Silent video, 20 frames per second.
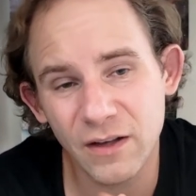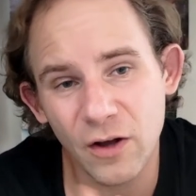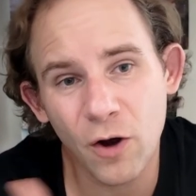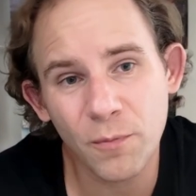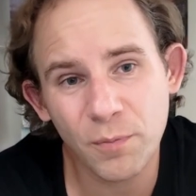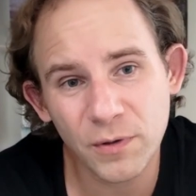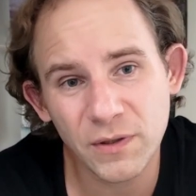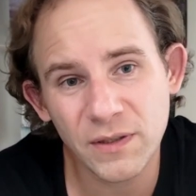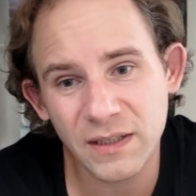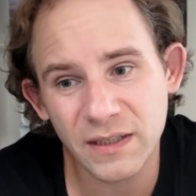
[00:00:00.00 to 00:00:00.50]

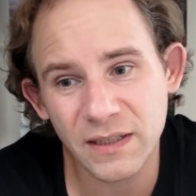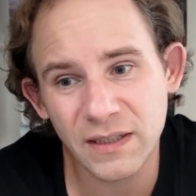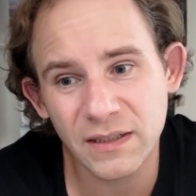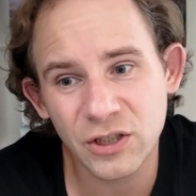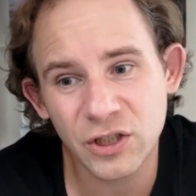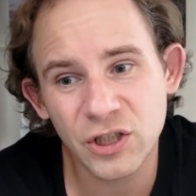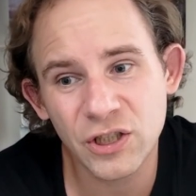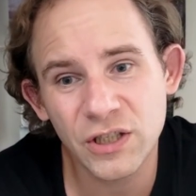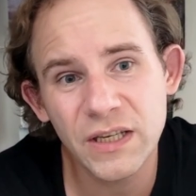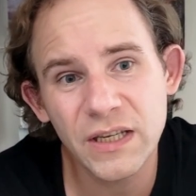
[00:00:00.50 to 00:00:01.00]
opposite
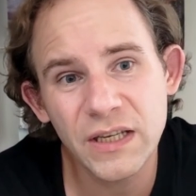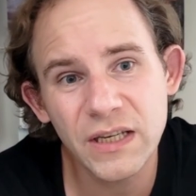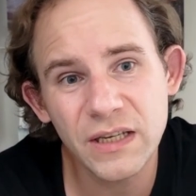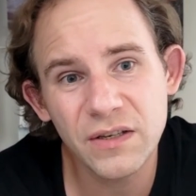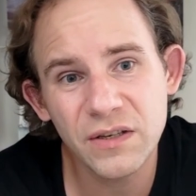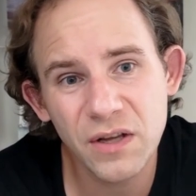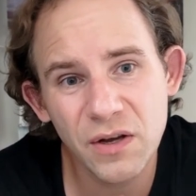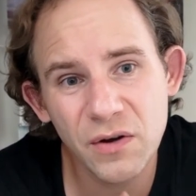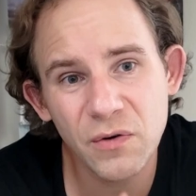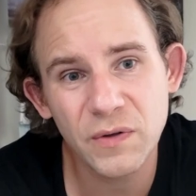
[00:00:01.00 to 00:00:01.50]
is, she
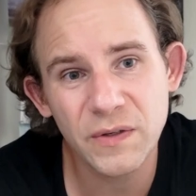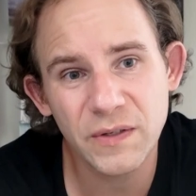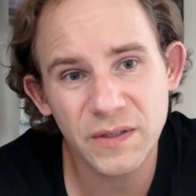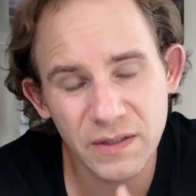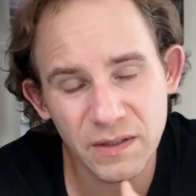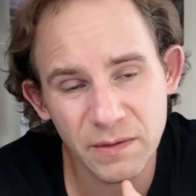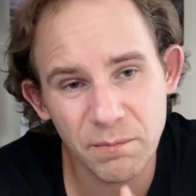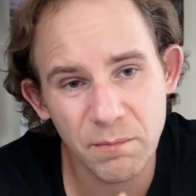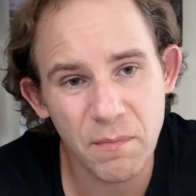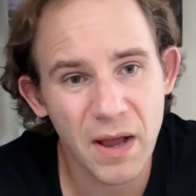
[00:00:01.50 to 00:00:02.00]

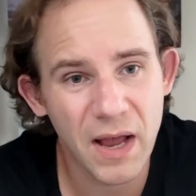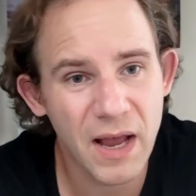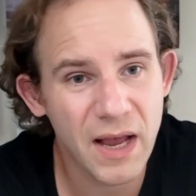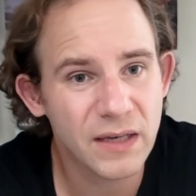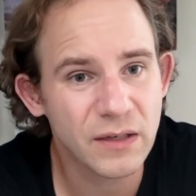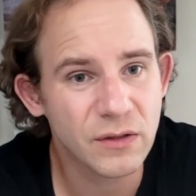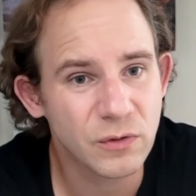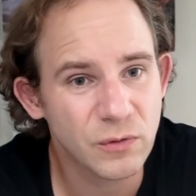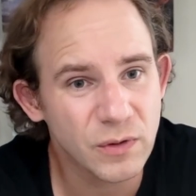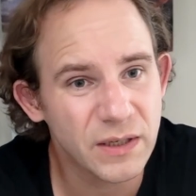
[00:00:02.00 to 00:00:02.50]
knows the
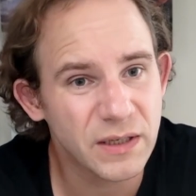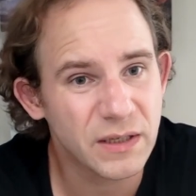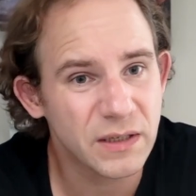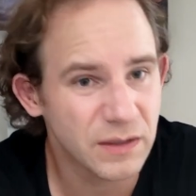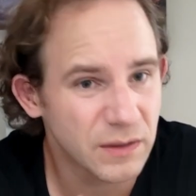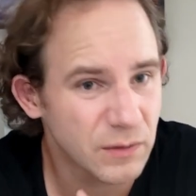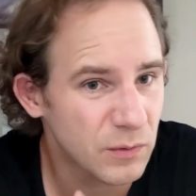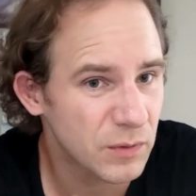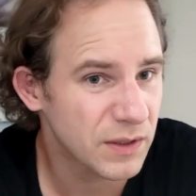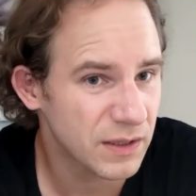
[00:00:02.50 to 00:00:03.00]
man
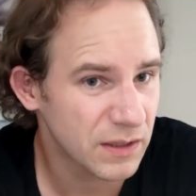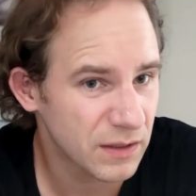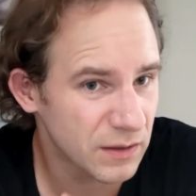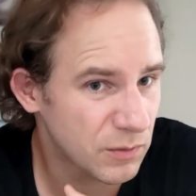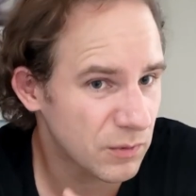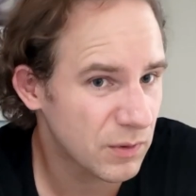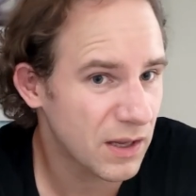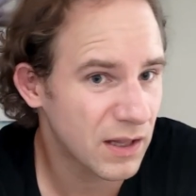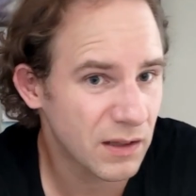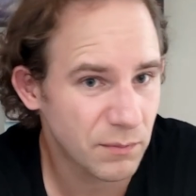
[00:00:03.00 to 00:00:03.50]
really,
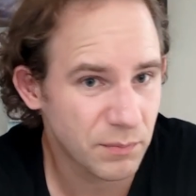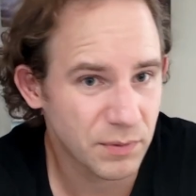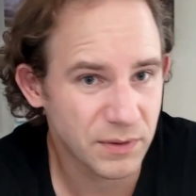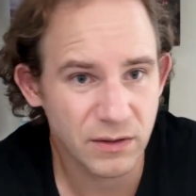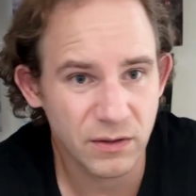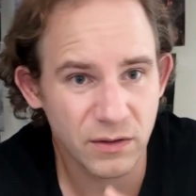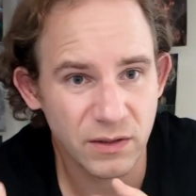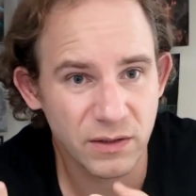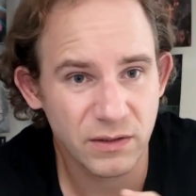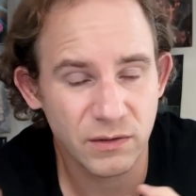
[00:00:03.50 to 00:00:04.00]
really well,
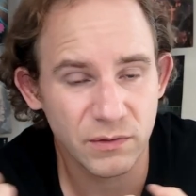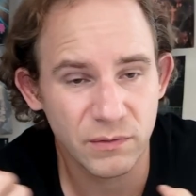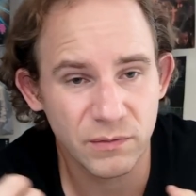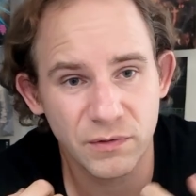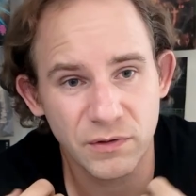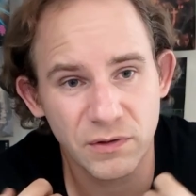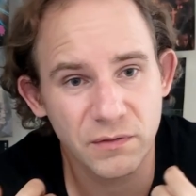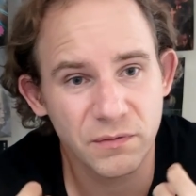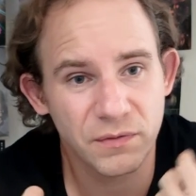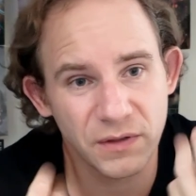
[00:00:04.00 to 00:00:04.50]
because to
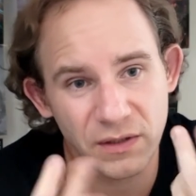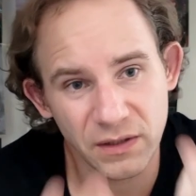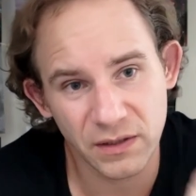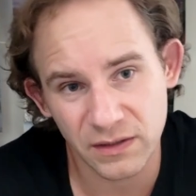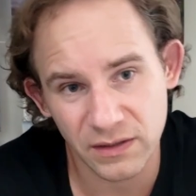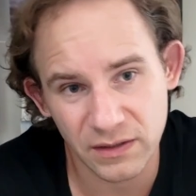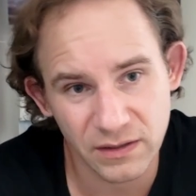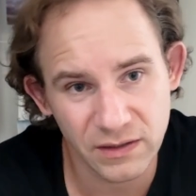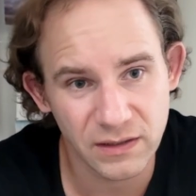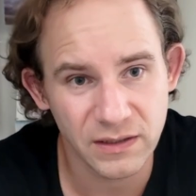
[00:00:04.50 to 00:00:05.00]
fulfill
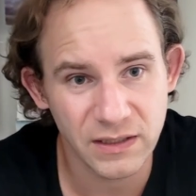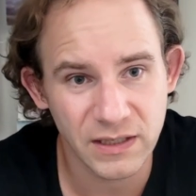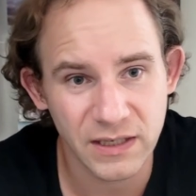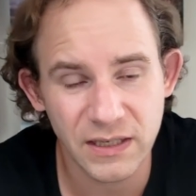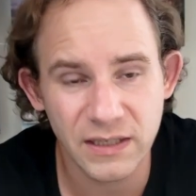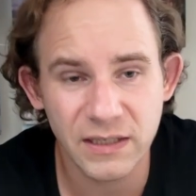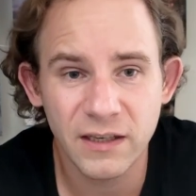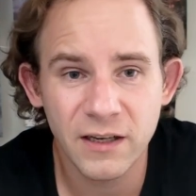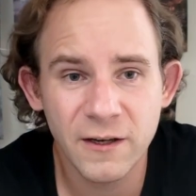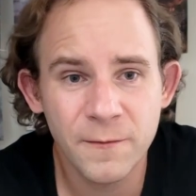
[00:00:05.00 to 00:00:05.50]
this
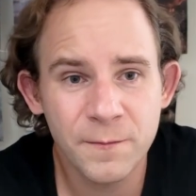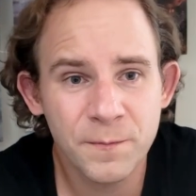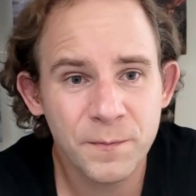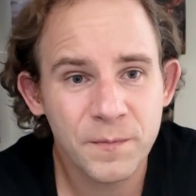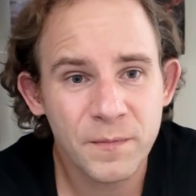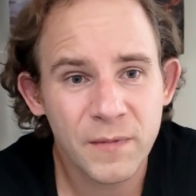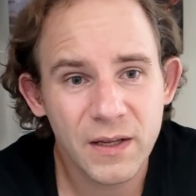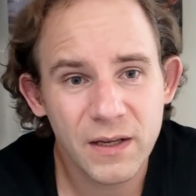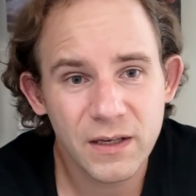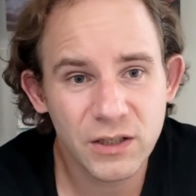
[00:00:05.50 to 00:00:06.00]
need,
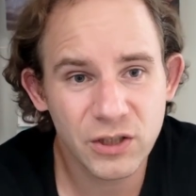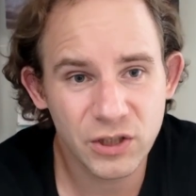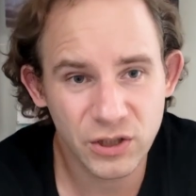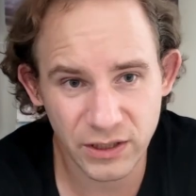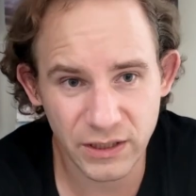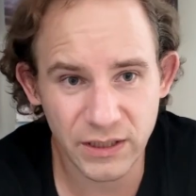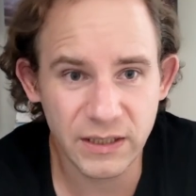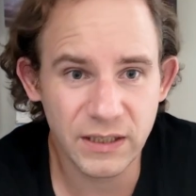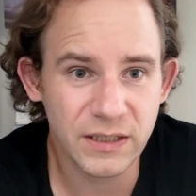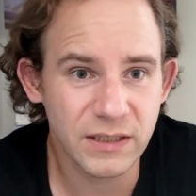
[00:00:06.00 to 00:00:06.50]

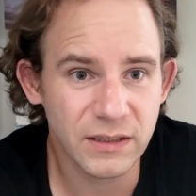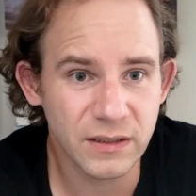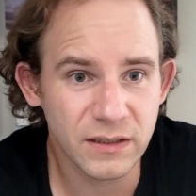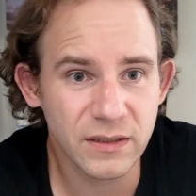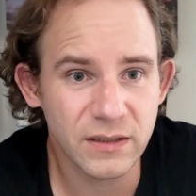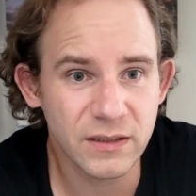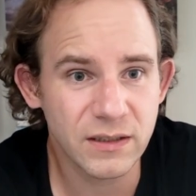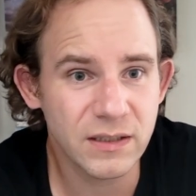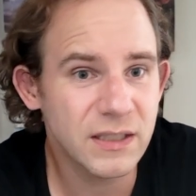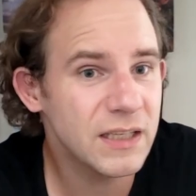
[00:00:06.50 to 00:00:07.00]
she
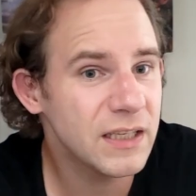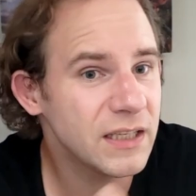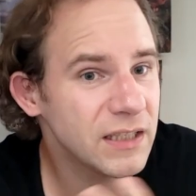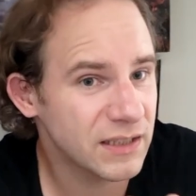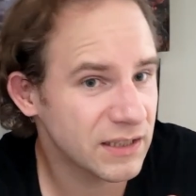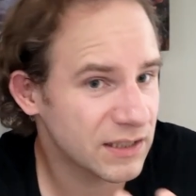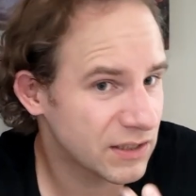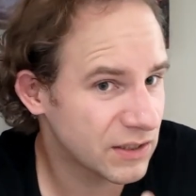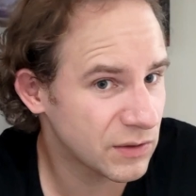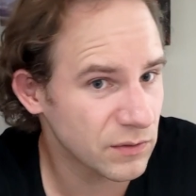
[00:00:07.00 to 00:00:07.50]

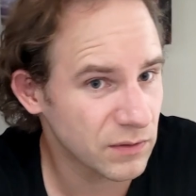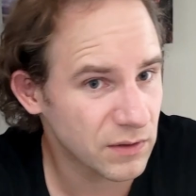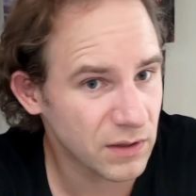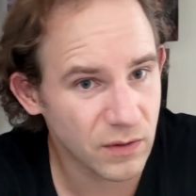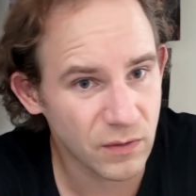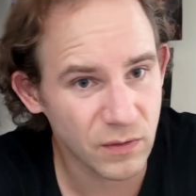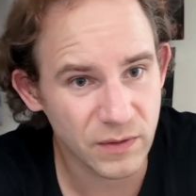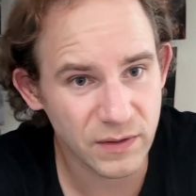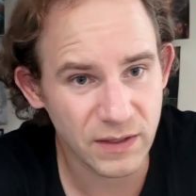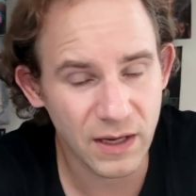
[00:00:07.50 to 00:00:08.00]
needs to
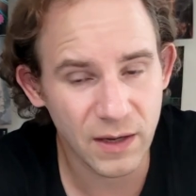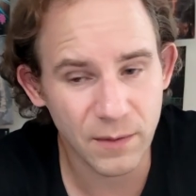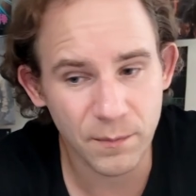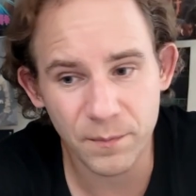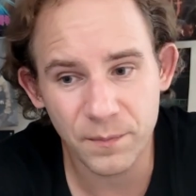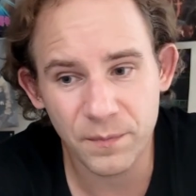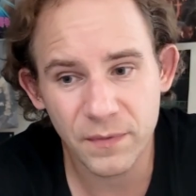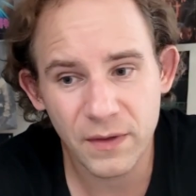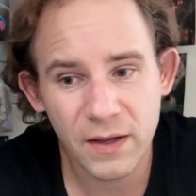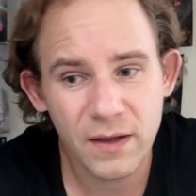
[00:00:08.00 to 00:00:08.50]
know
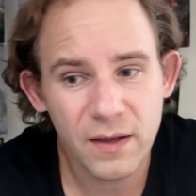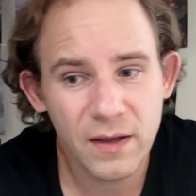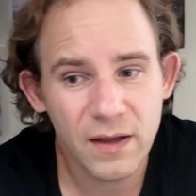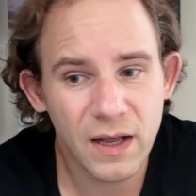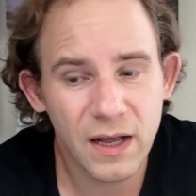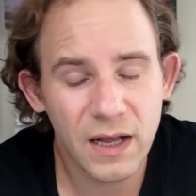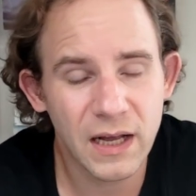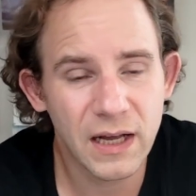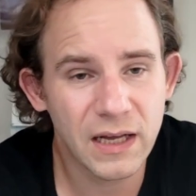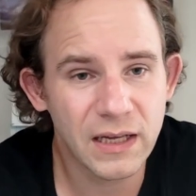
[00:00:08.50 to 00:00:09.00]
them.
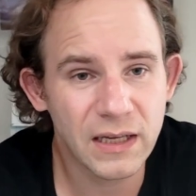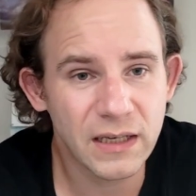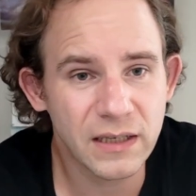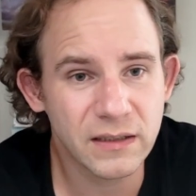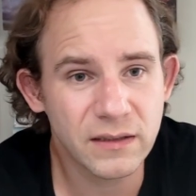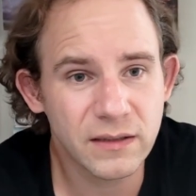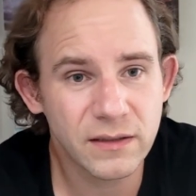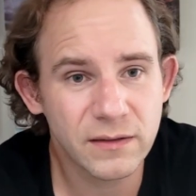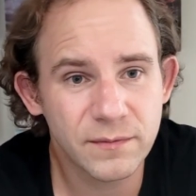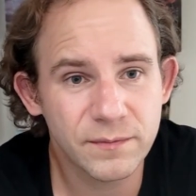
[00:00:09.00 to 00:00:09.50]

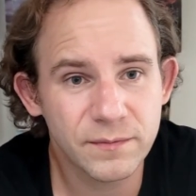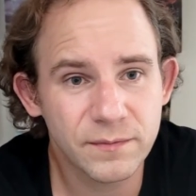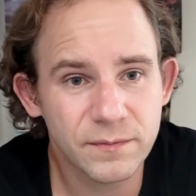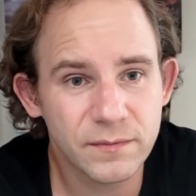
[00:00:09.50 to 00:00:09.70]
And